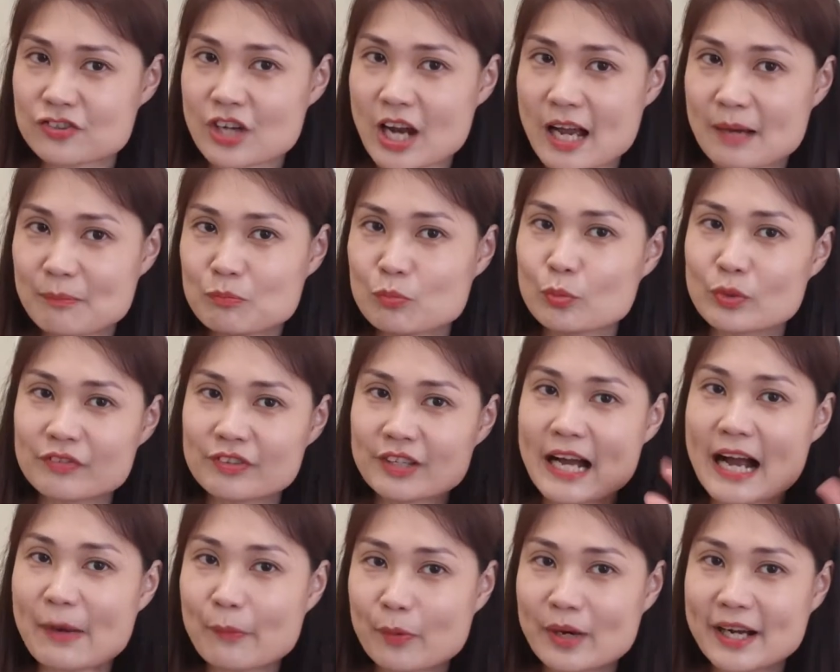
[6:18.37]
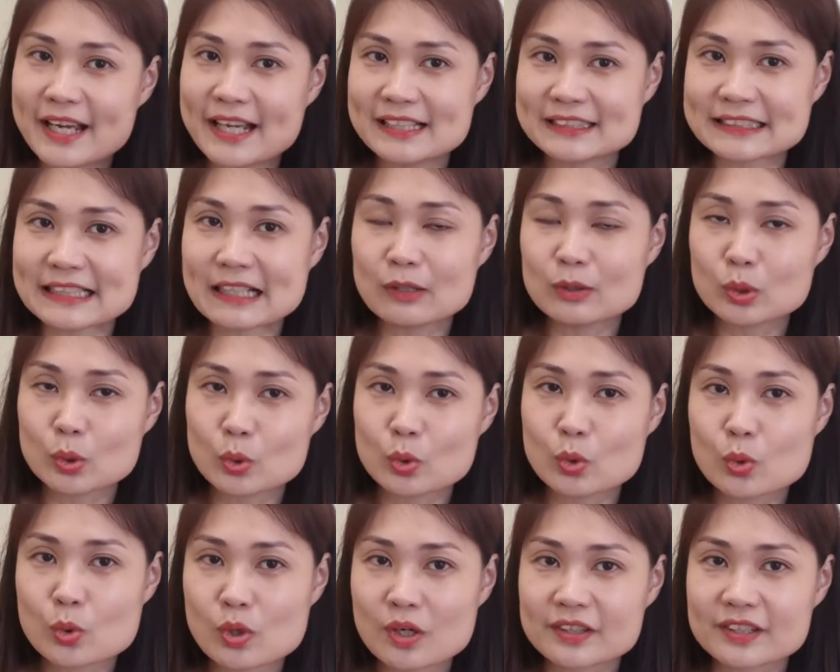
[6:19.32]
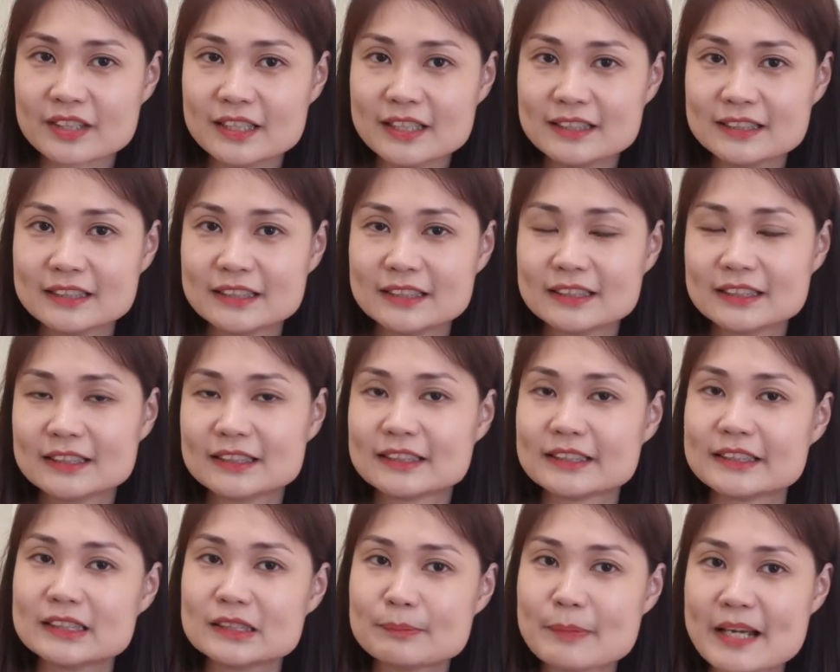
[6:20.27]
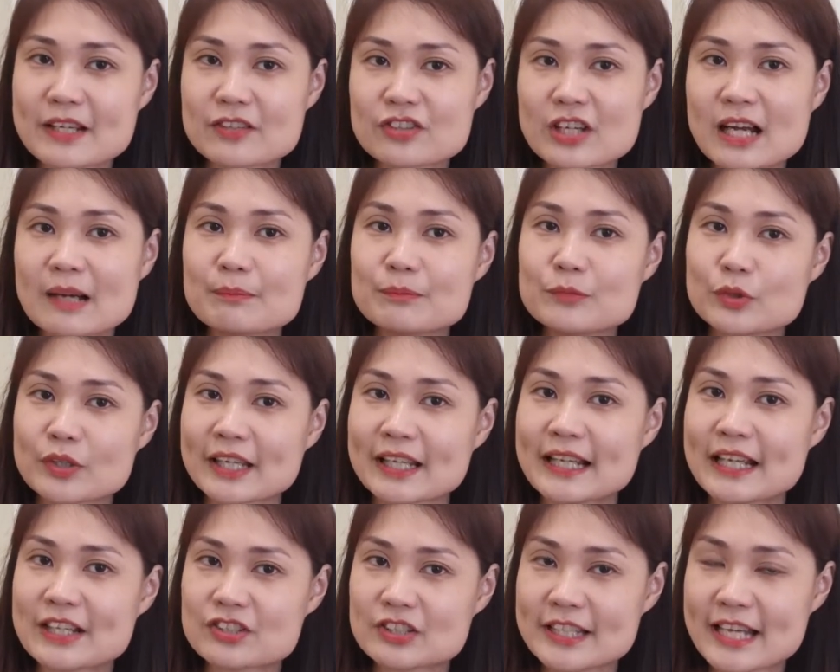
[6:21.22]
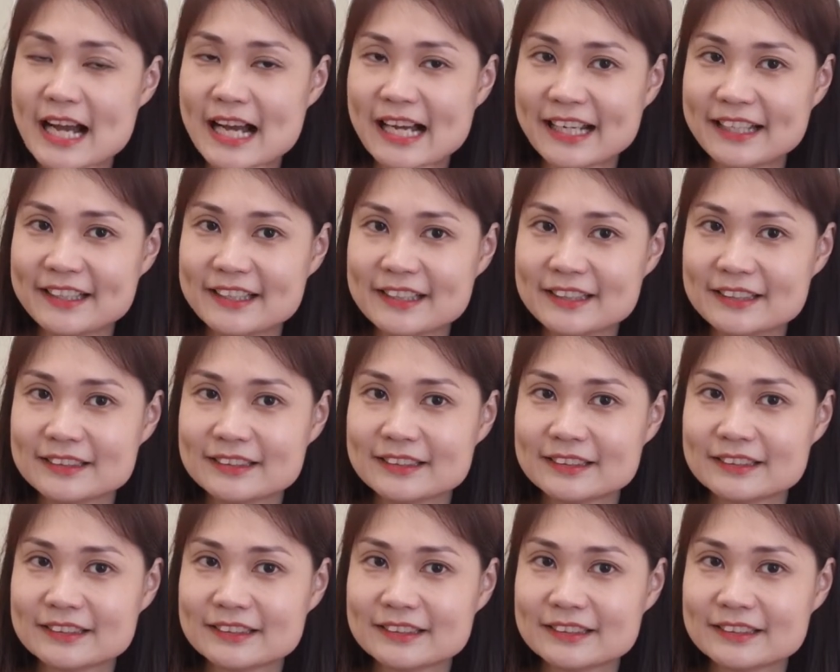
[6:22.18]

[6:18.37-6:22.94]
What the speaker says: charm with the YSL logo on it. This bag charm, you can actually hide it